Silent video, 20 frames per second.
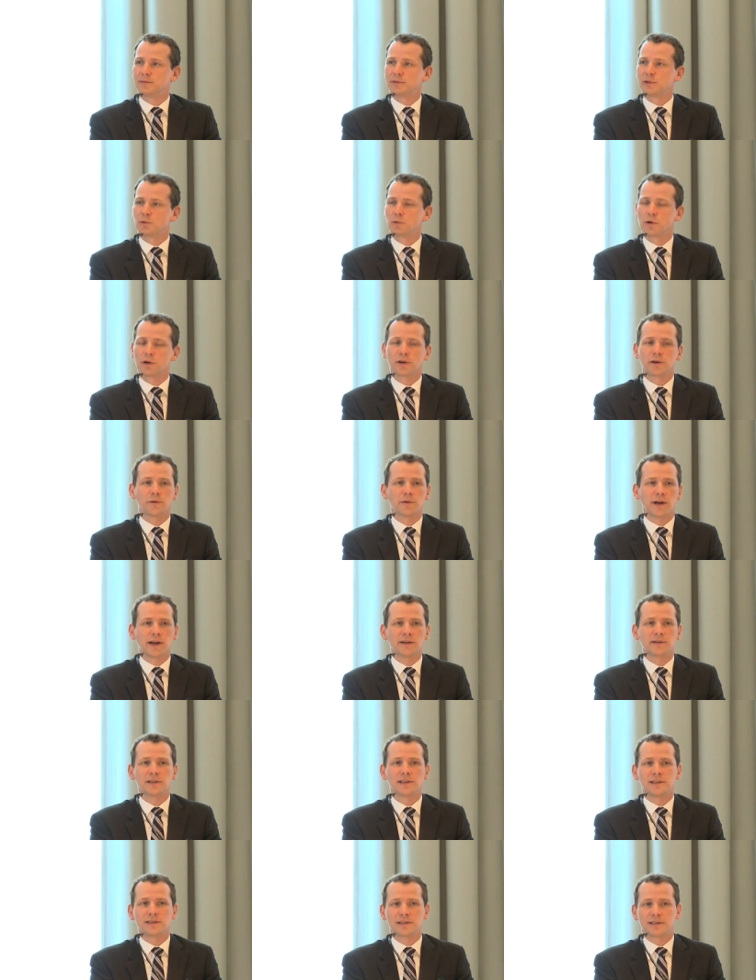work
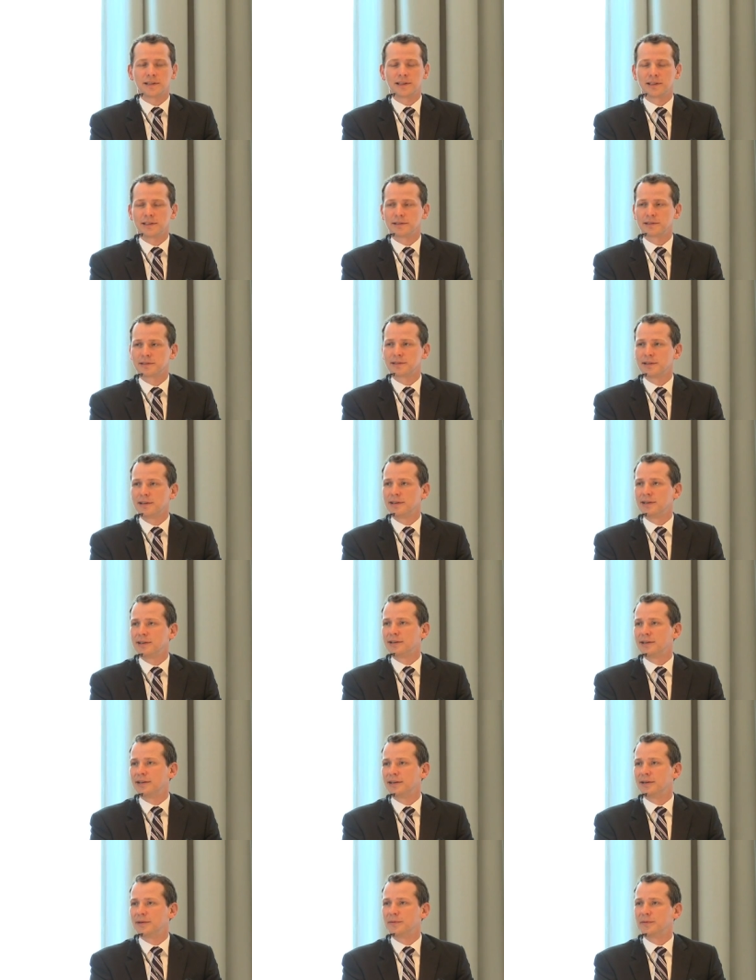around these things.
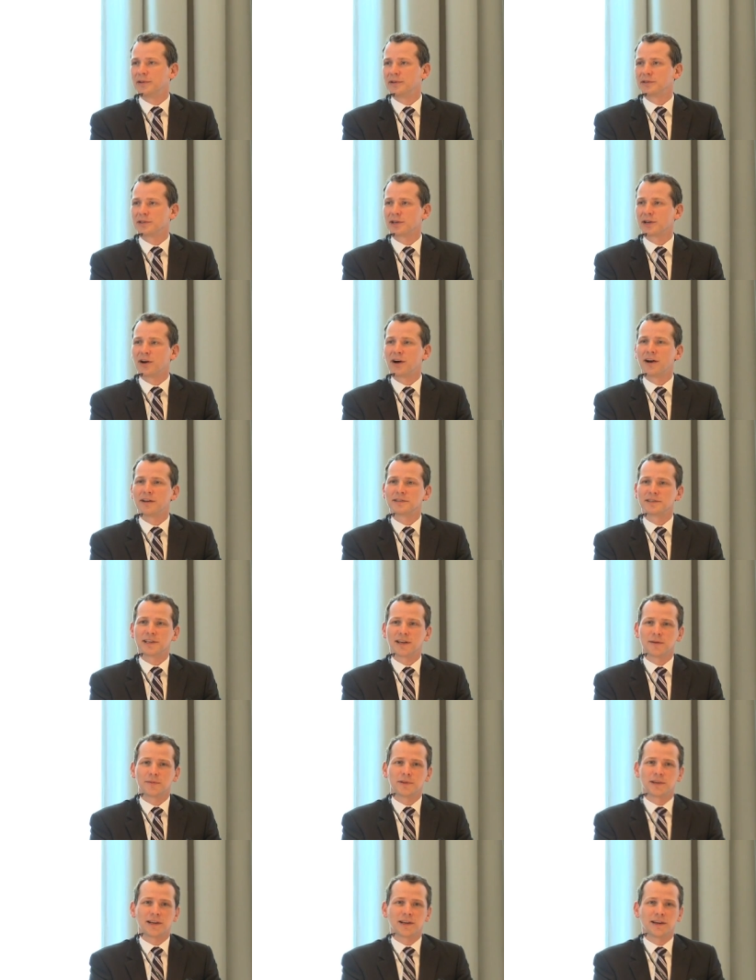There's a
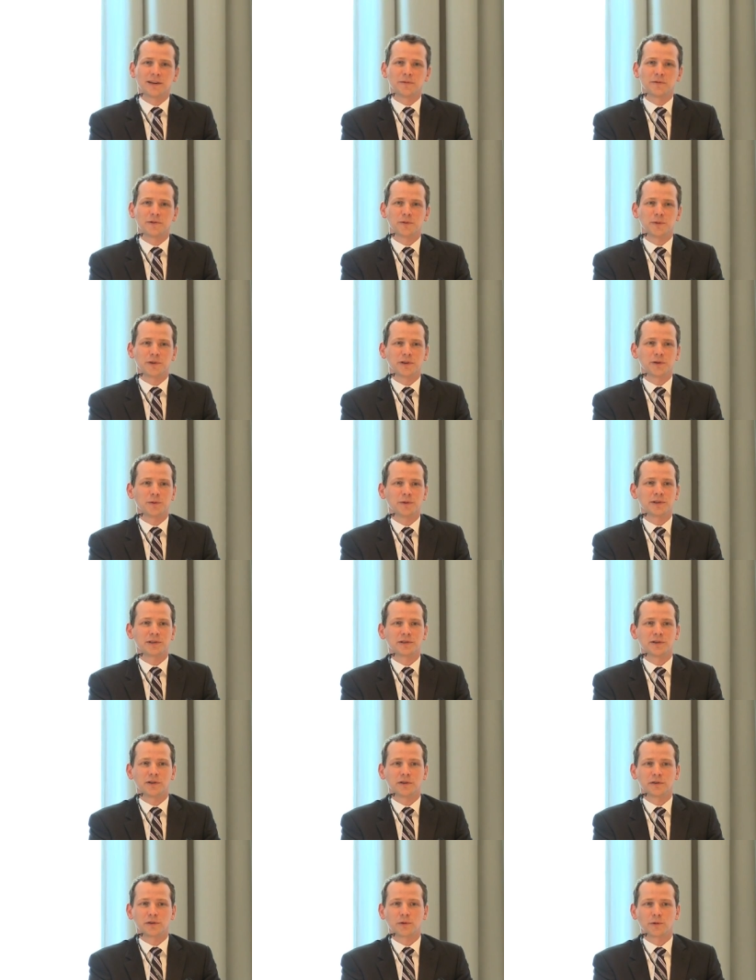concept that I'm familiar with
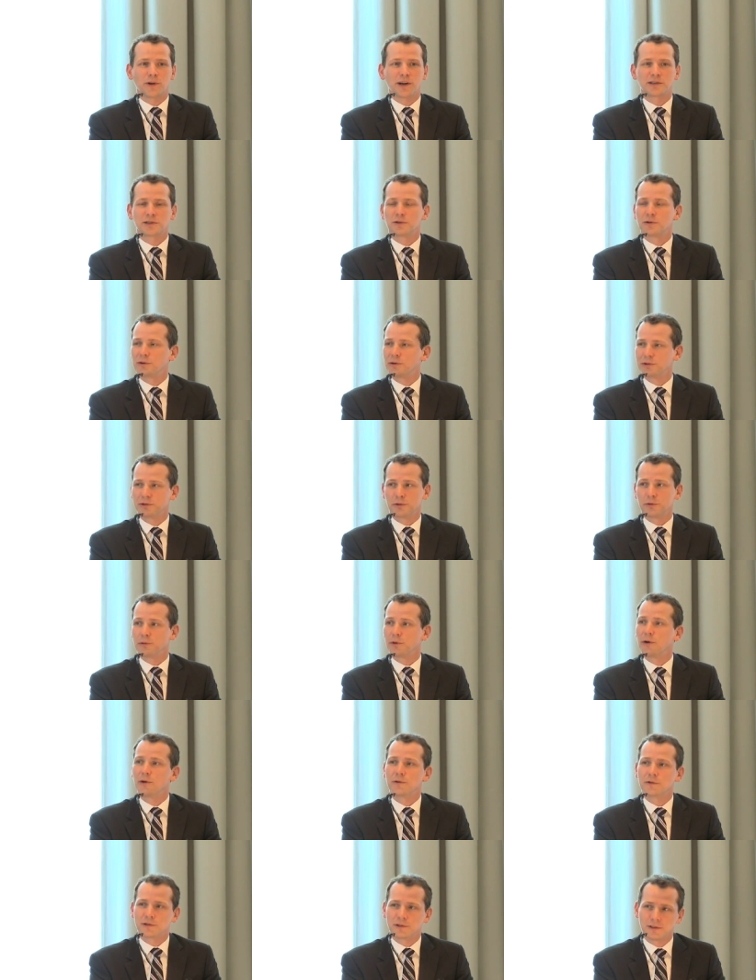called threshold
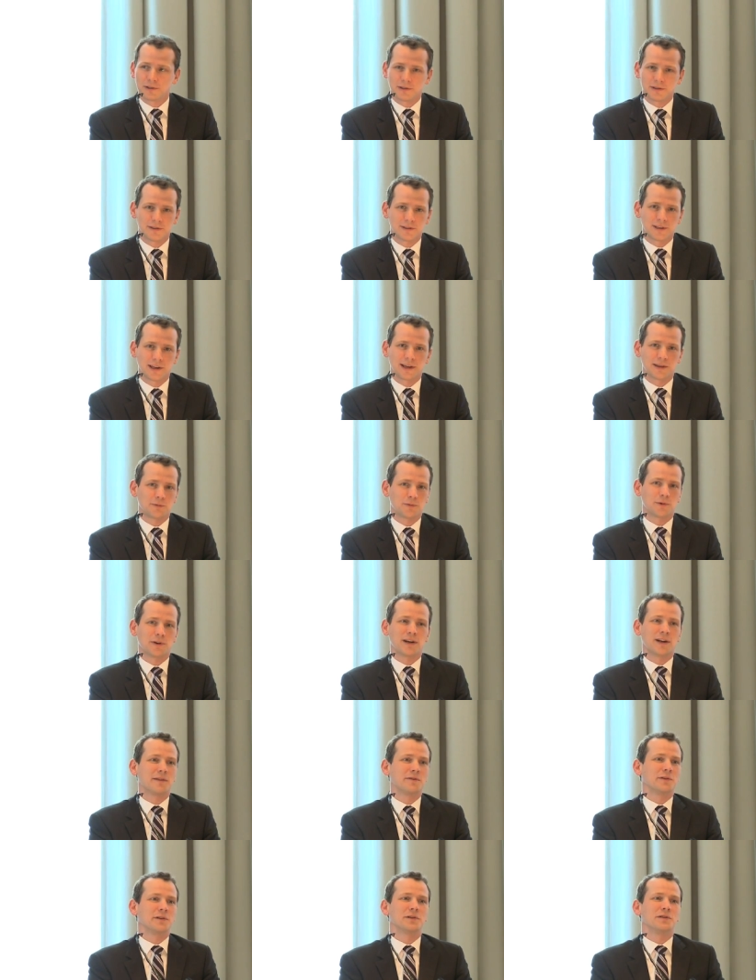erosion, that
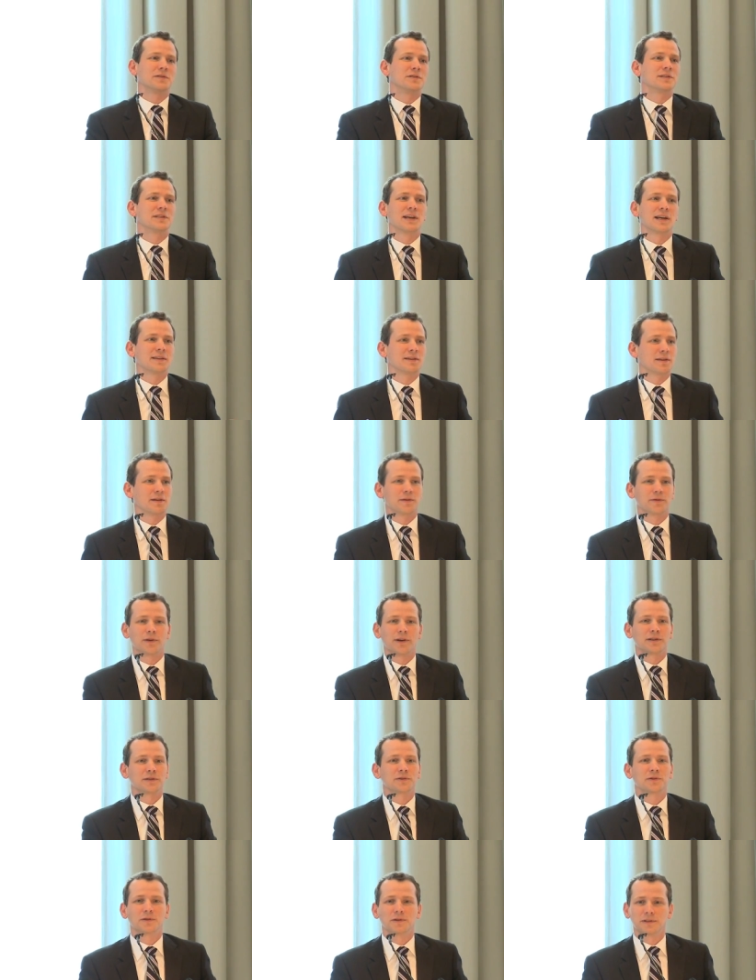whatever you set the
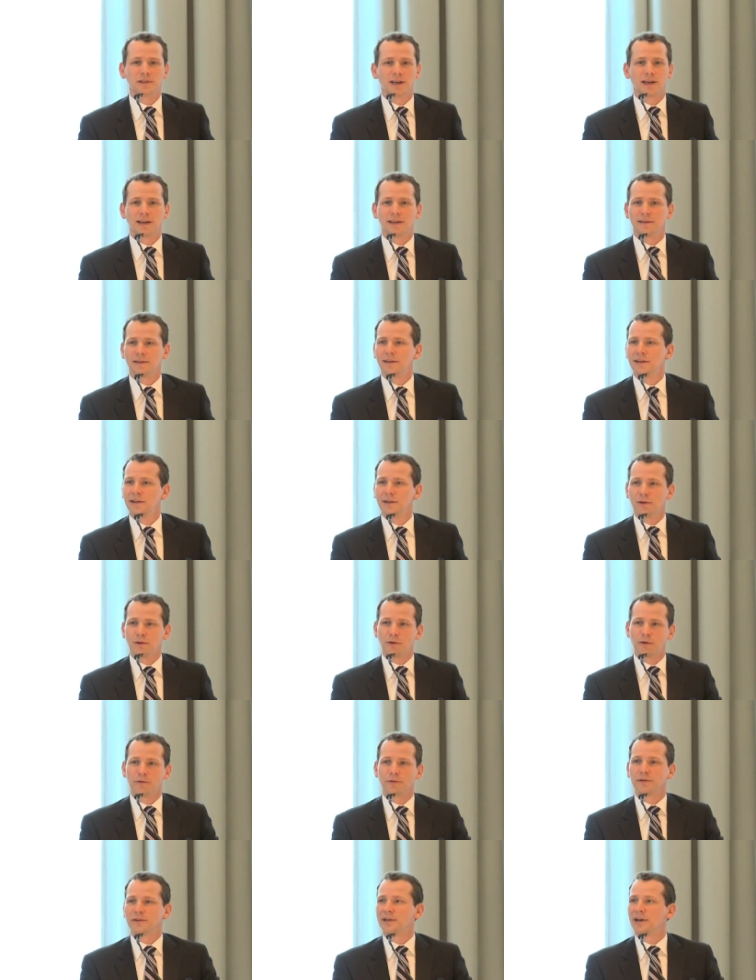threshold at
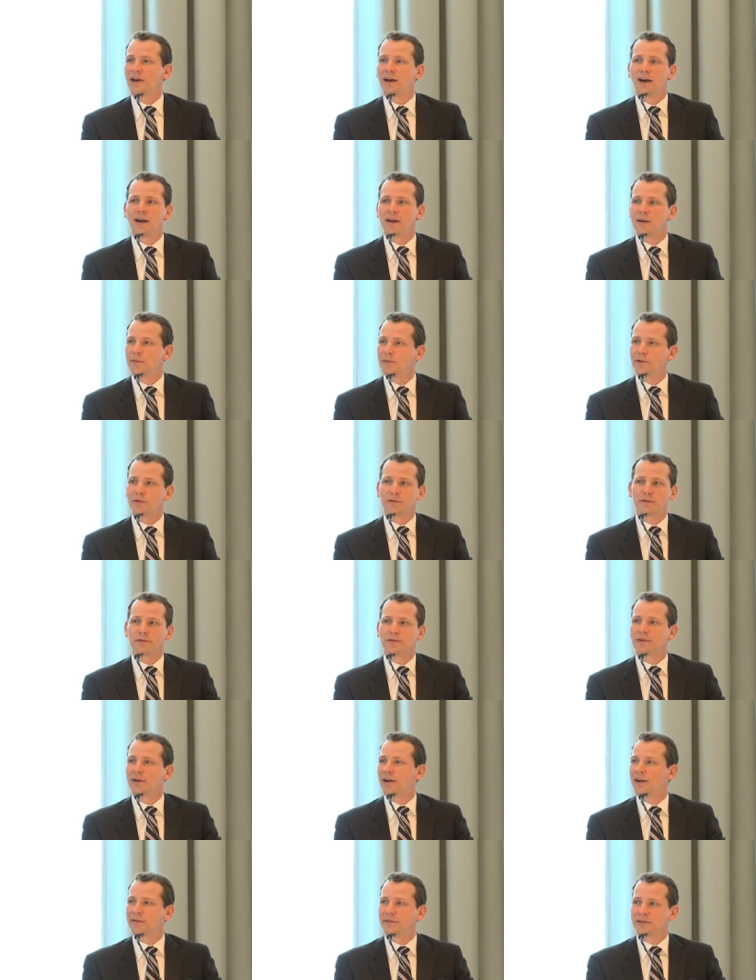over time, over
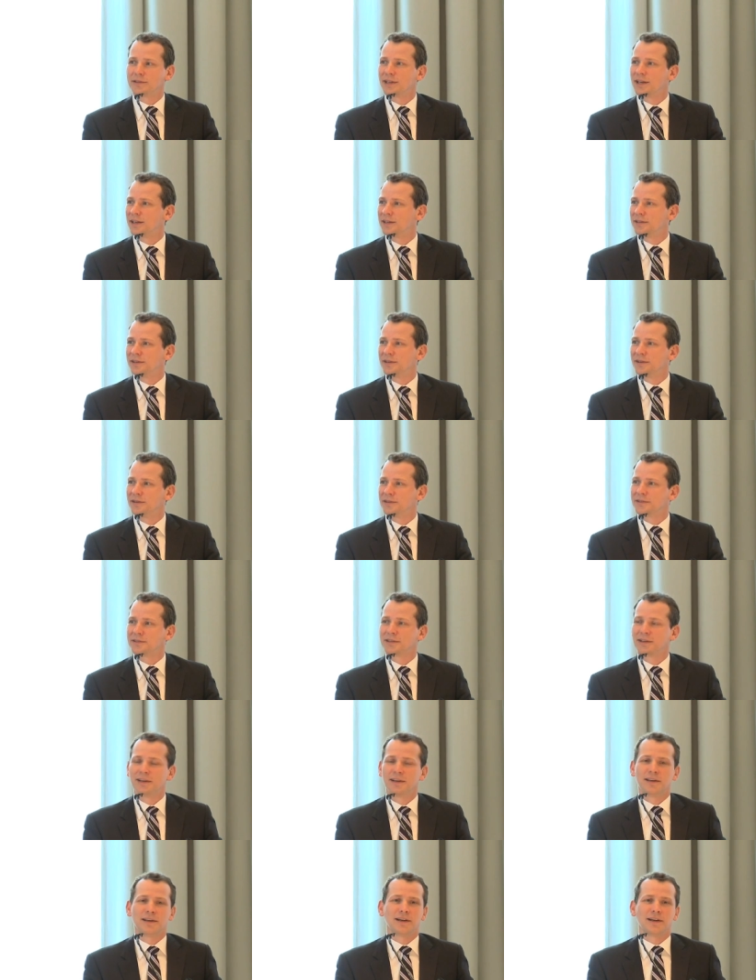5 or 10 years,